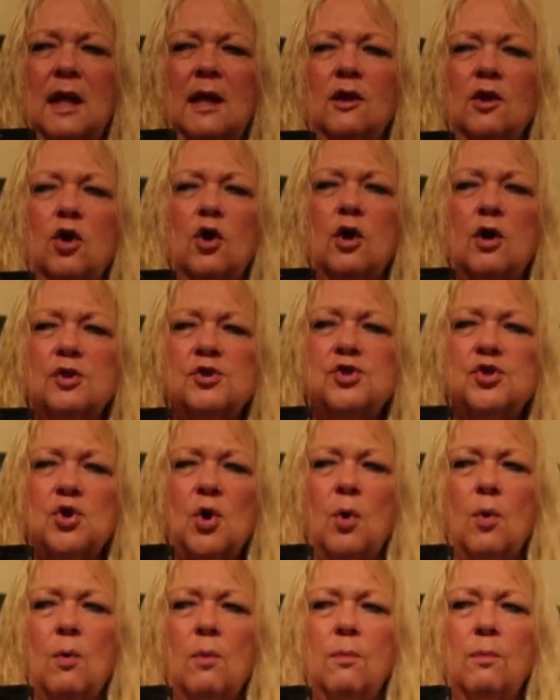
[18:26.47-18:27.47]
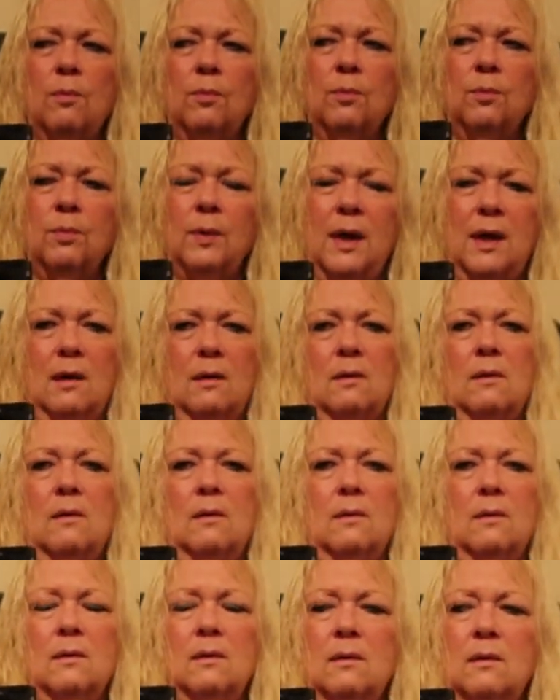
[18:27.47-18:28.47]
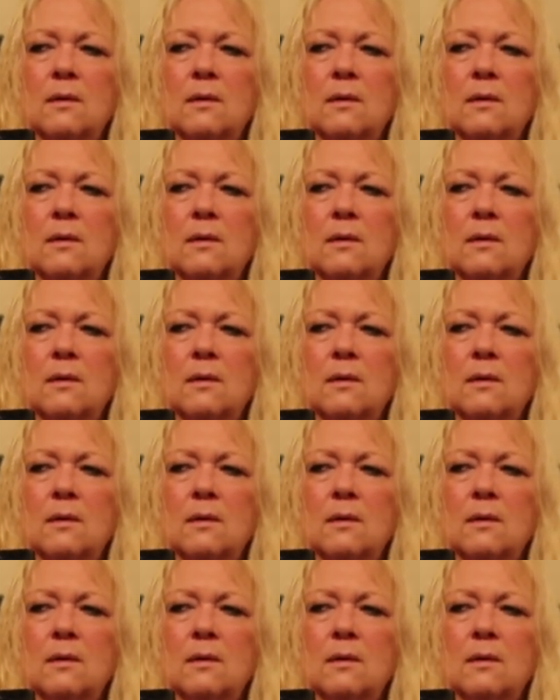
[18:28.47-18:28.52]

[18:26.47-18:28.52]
that look so real.